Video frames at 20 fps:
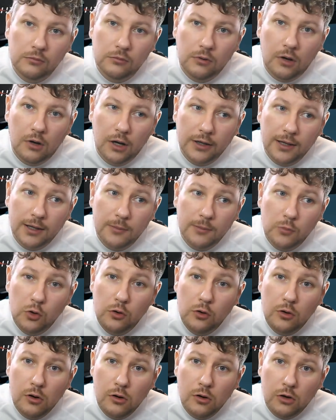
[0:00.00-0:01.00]
I get
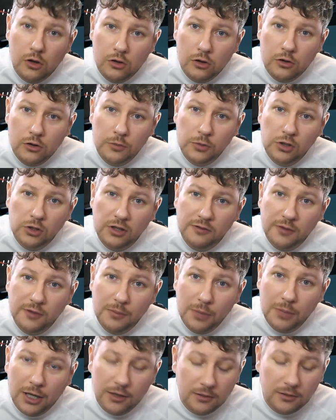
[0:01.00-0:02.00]
more community
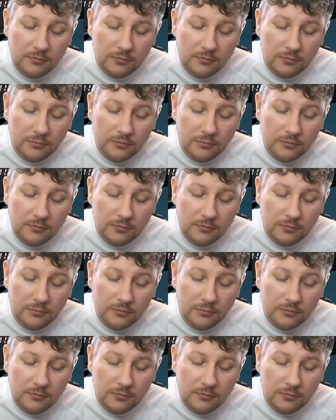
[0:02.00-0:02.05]
feedback.